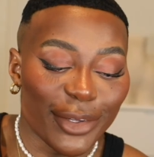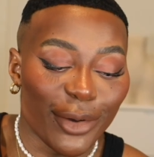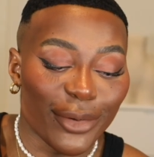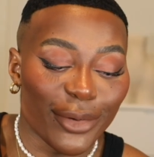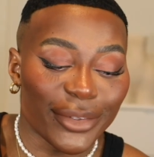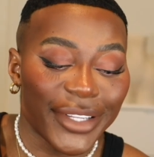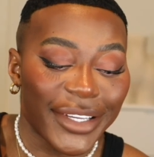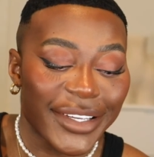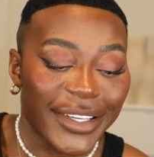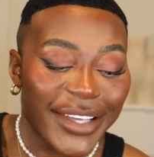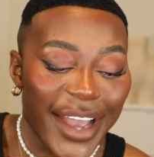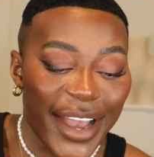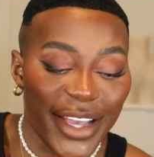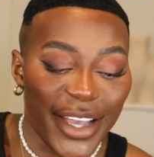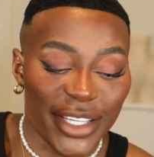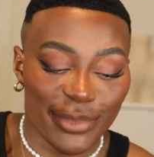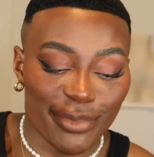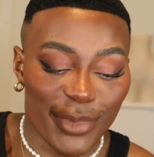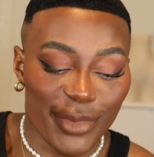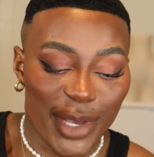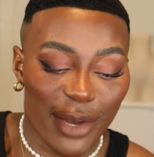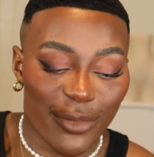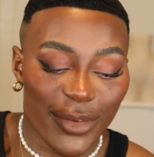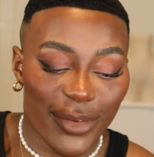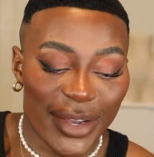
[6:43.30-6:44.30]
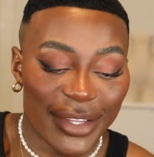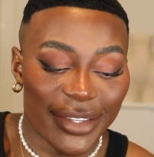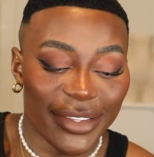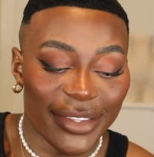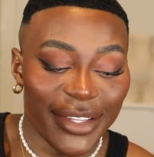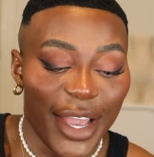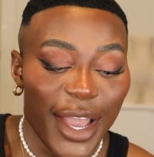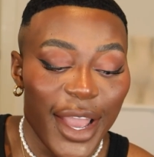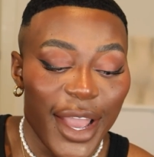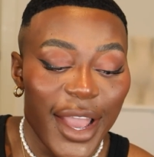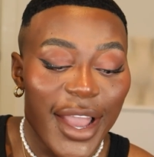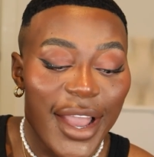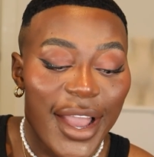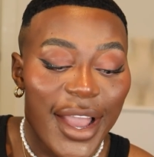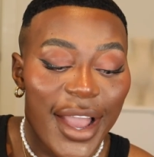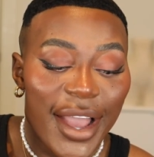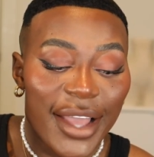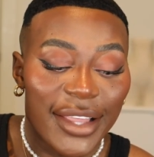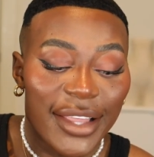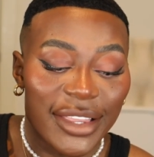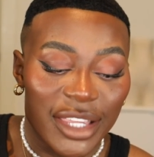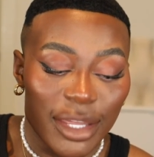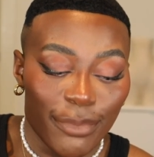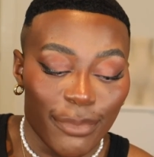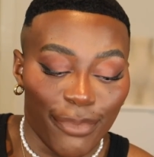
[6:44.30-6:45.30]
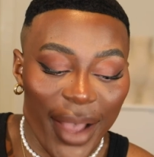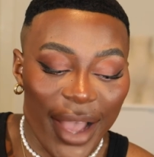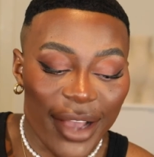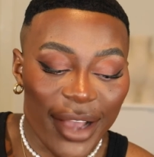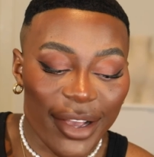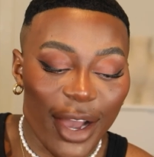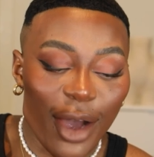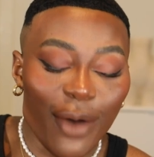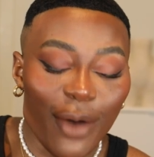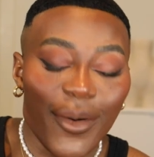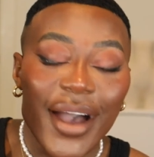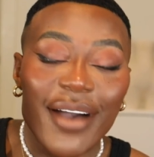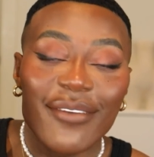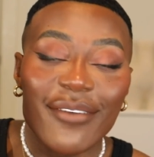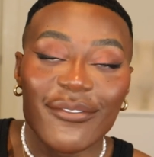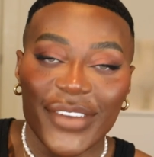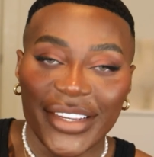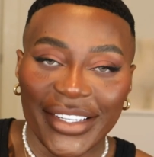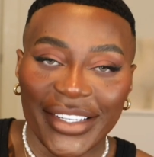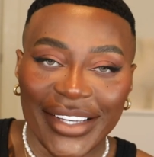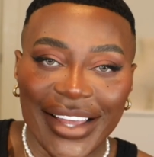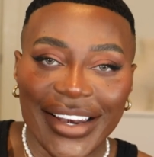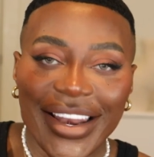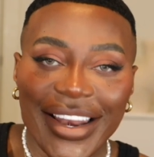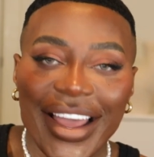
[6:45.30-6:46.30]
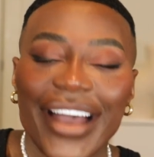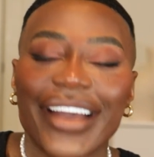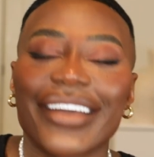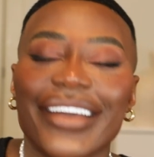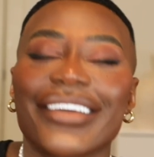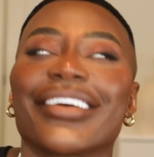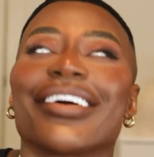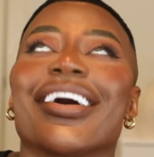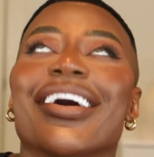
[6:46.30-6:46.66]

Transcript: notes are cashmere, tobacco, and vanilla.